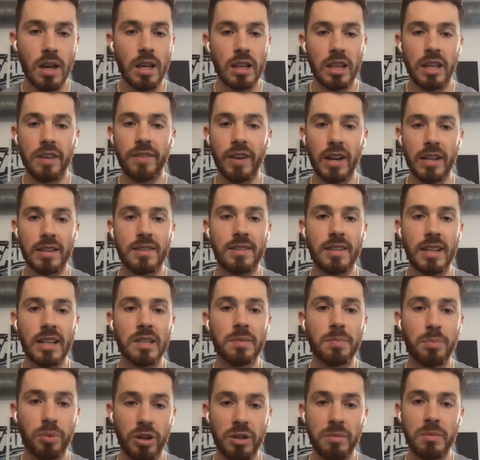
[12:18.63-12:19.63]
They've got 6
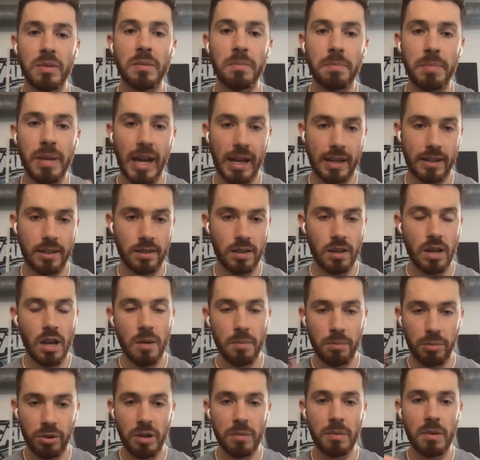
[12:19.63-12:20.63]
premium picks,
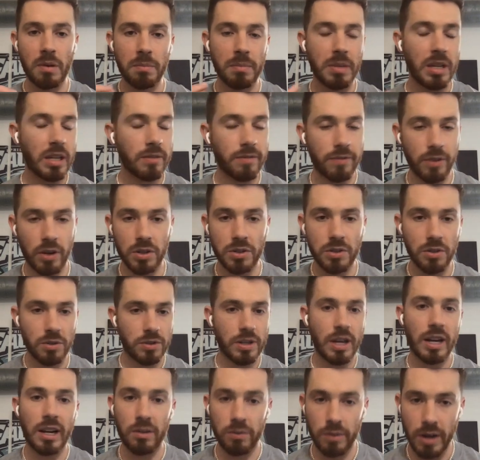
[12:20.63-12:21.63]
premium being first or
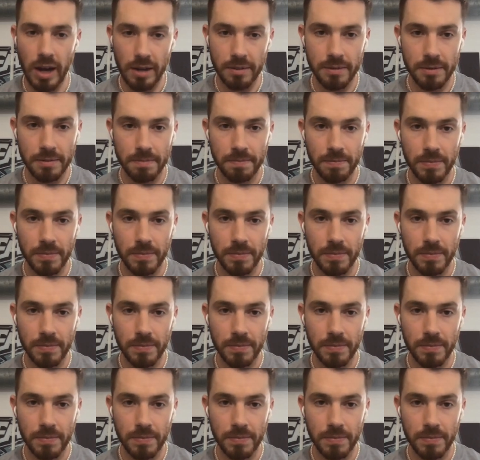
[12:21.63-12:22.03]
second round.